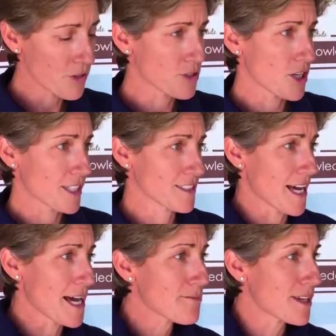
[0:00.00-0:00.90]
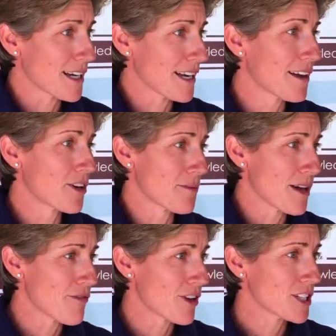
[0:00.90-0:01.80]
a Photonic app, and I have it on
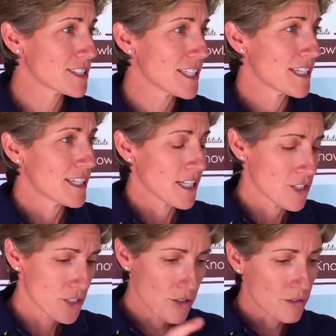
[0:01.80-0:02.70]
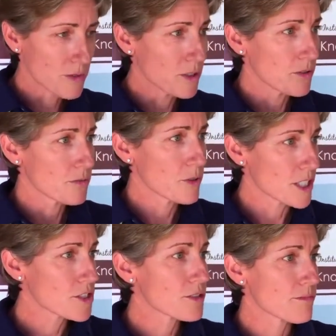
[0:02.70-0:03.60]
my phone. And she told me
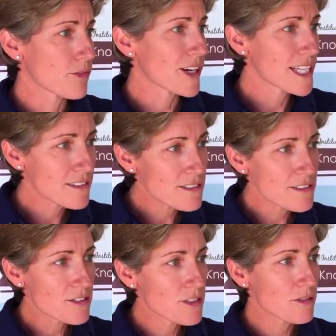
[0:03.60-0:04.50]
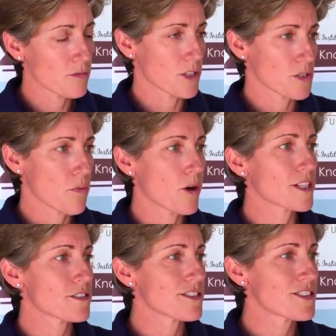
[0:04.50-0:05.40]
which meridians to do and which
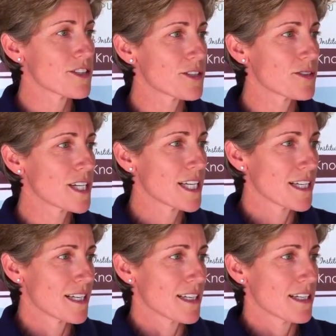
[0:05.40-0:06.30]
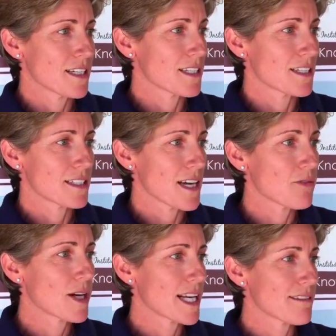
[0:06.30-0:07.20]
points to do. And
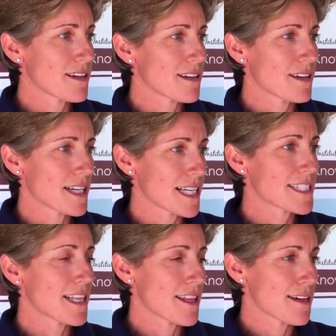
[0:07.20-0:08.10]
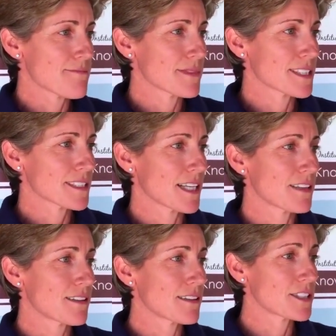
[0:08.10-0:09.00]
I went in there and I did them.
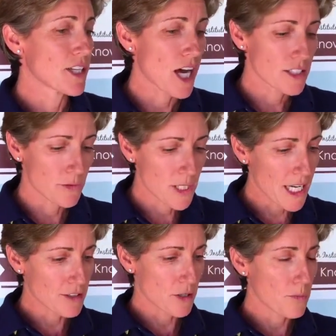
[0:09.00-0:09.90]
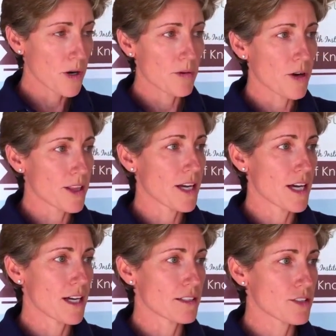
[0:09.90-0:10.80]
And the doctor, we got to a point where
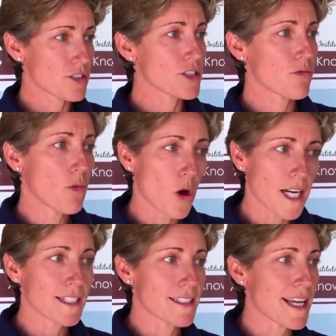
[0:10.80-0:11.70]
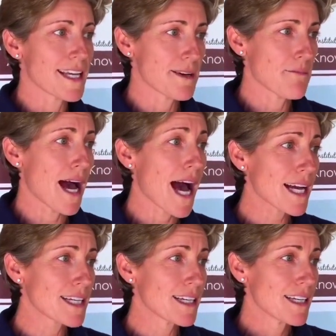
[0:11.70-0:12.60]
the surgeon wanted to take him
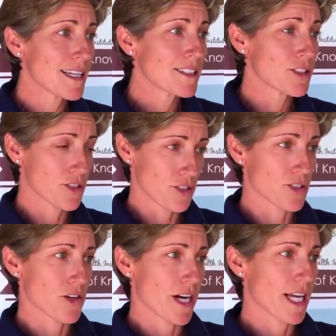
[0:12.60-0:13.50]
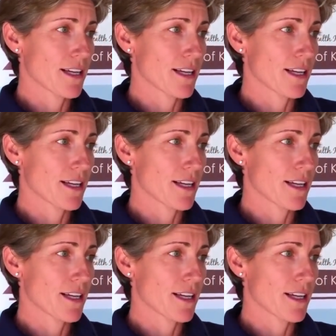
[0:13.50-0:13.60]
back to surgery,